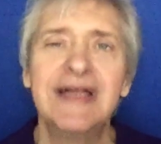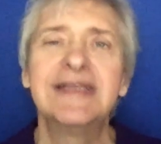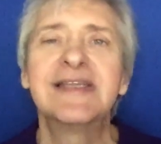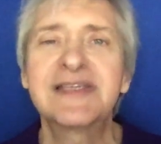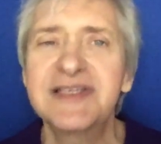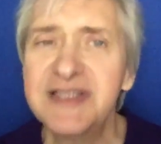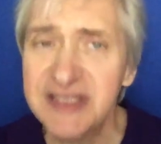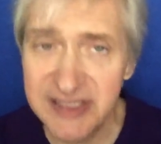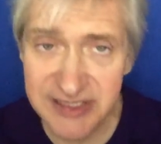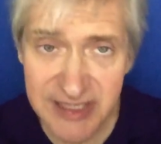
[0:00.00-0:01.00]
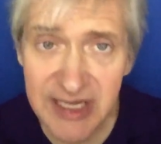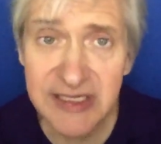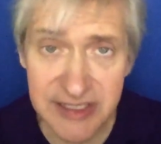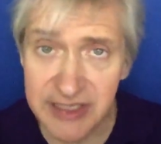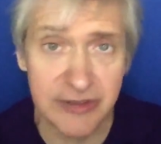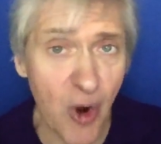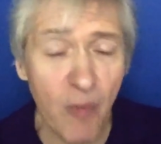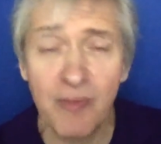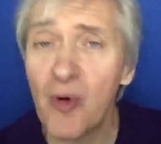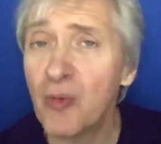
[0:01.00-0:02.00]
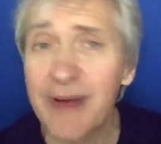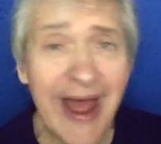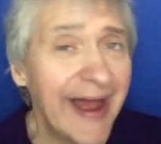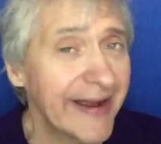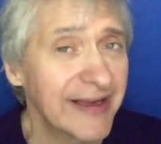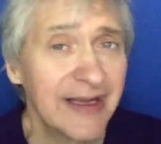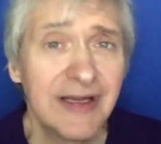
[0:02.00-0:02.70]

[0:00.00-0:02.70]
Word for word: This is the season. Don't pull back.